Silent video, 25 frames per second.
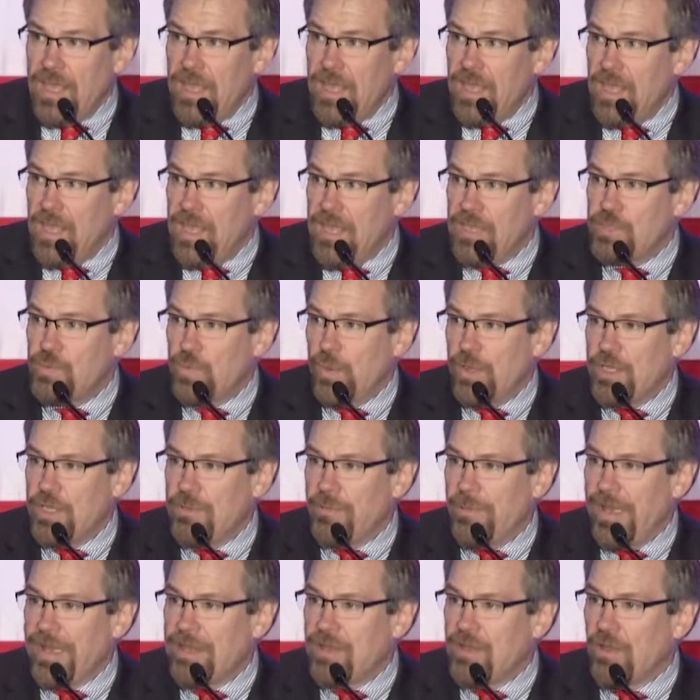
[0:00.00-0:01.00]
It's what you
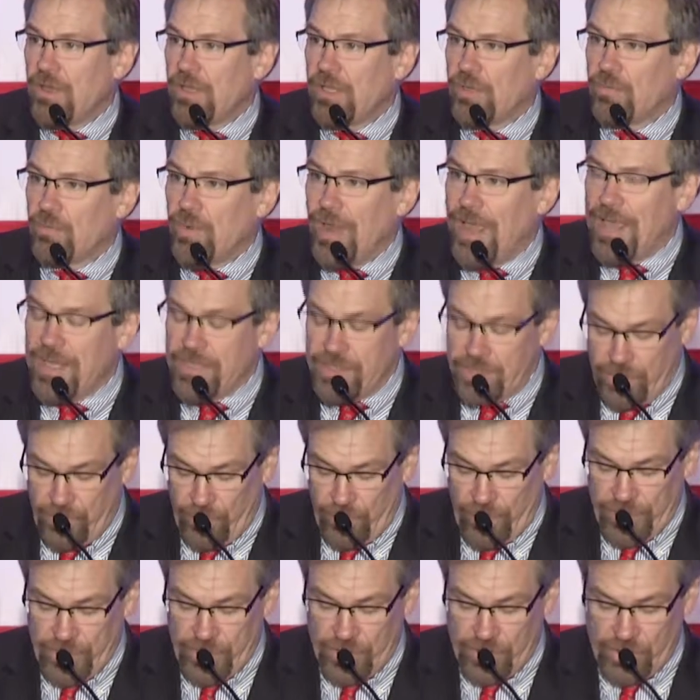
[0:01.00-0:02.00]
might call a rags to
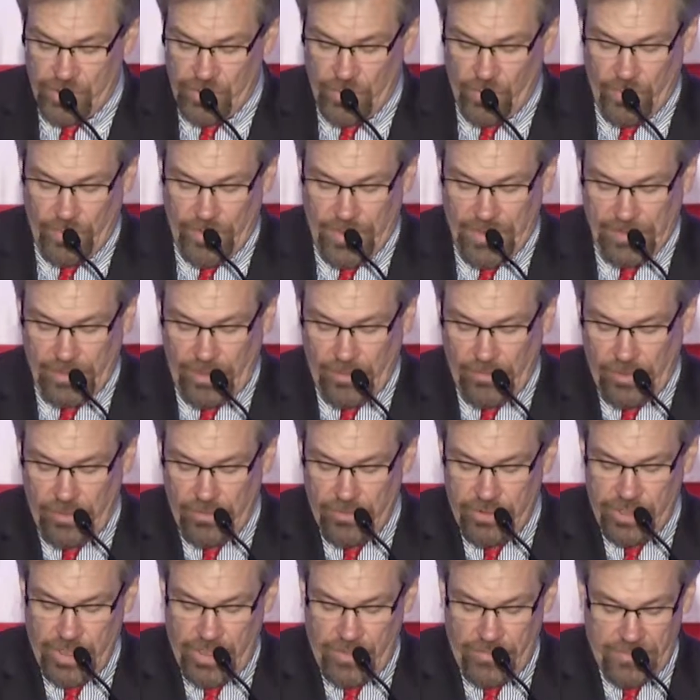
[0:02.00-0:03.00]
riches story. Lolo
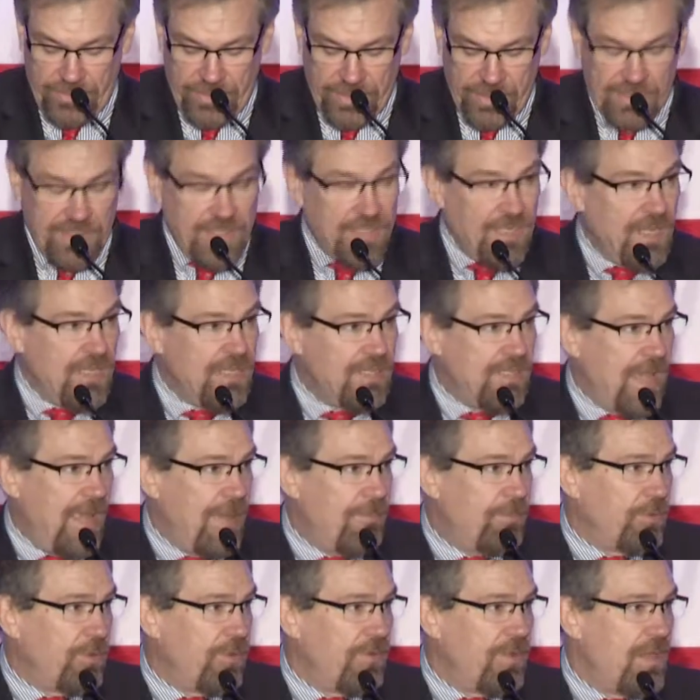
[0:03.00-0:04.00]
Jones is an
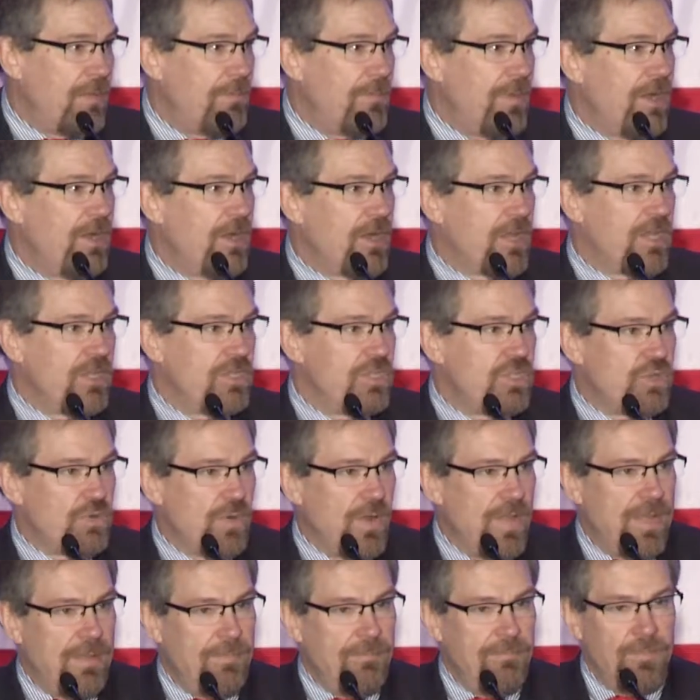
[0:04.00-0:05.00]
example of the American
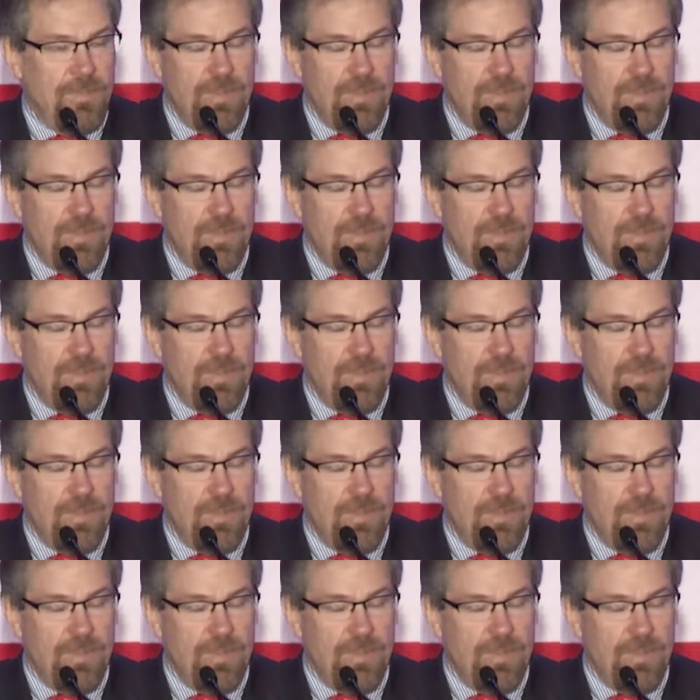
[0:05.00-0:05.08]
dream.